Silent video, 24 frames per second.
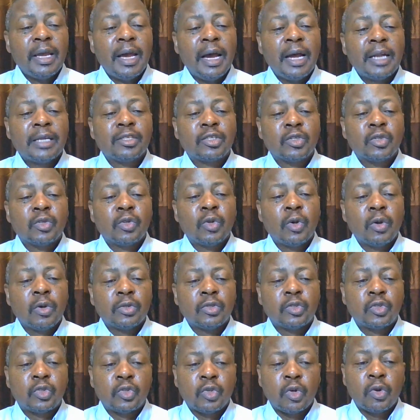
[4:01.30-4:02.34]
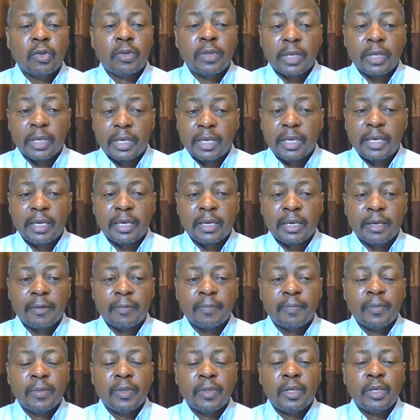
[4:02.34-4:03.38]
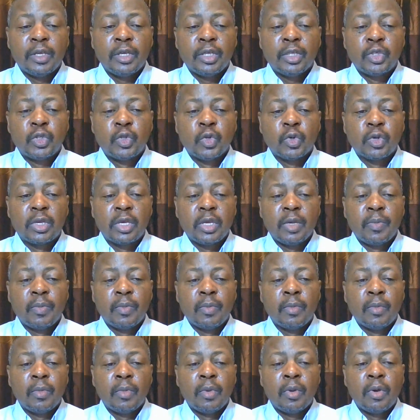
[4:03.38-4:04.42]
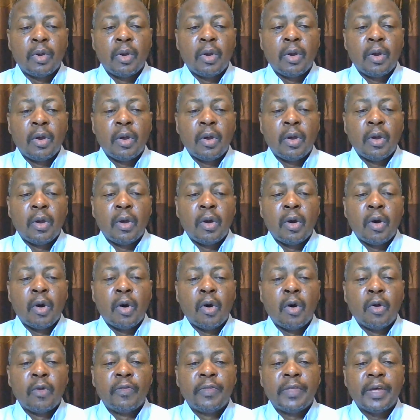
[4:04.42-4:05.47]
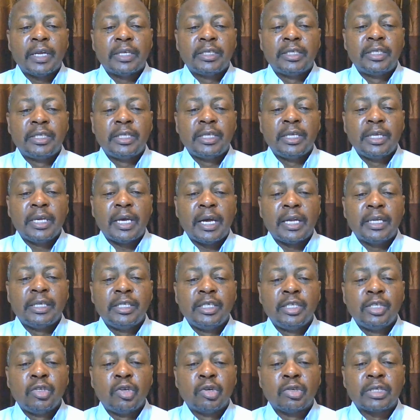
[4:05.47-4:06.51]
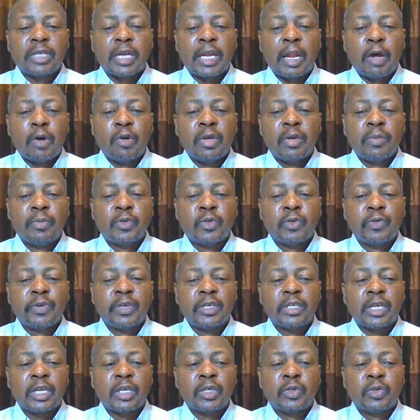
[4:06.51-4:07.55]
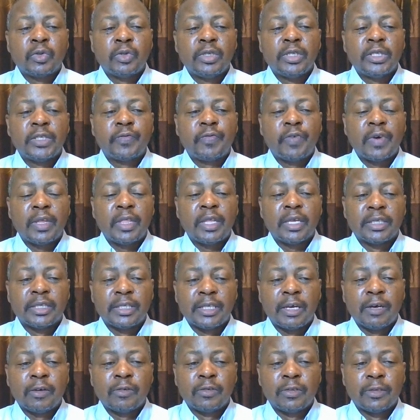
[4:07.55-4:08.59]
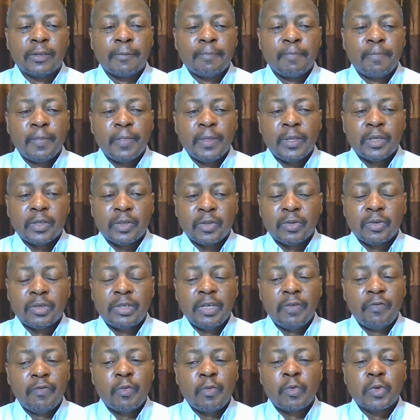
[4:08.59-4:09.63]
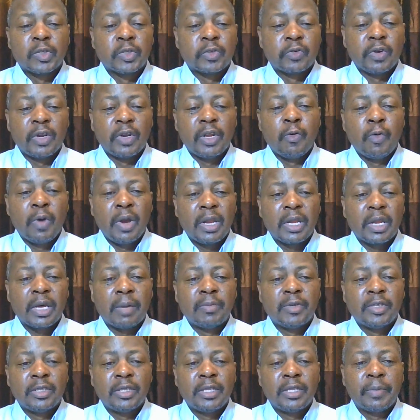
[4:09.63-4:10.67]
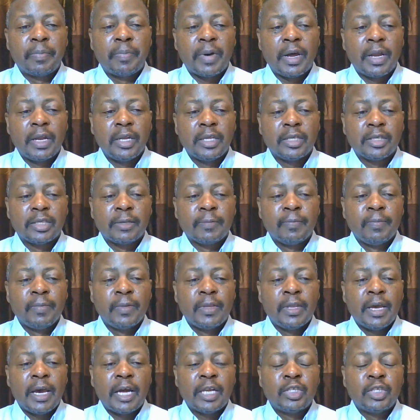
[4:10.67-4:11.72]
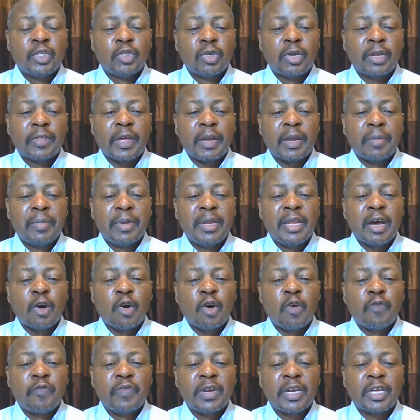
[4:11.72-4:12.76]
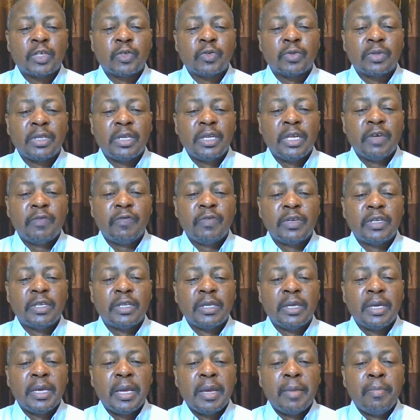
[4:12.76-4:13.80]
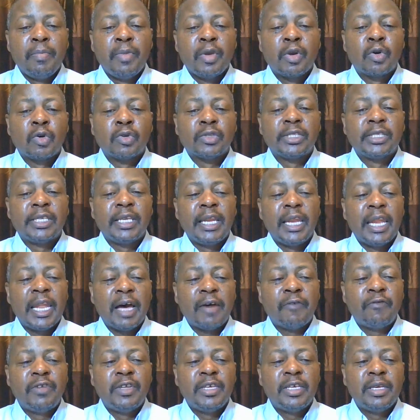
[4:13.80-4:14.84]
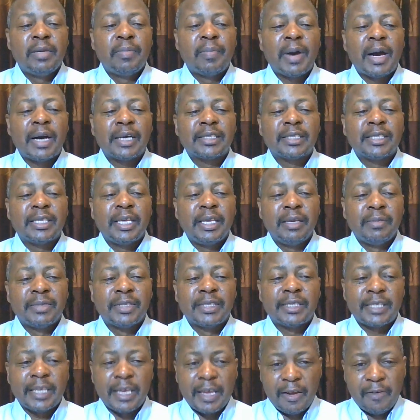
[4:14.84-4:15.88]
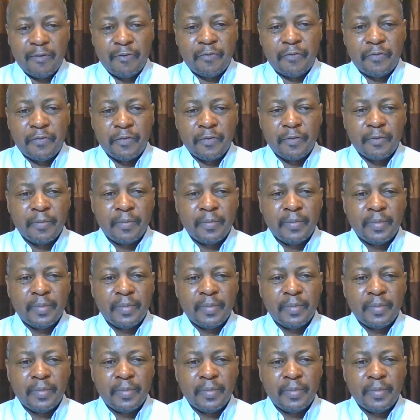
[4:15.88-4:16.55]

And so Saul the king took him on that day and did not allow him to return to his father's house. So David was really welcomed in the palace, and Jonathan made a covenant with David because he loved him as himself.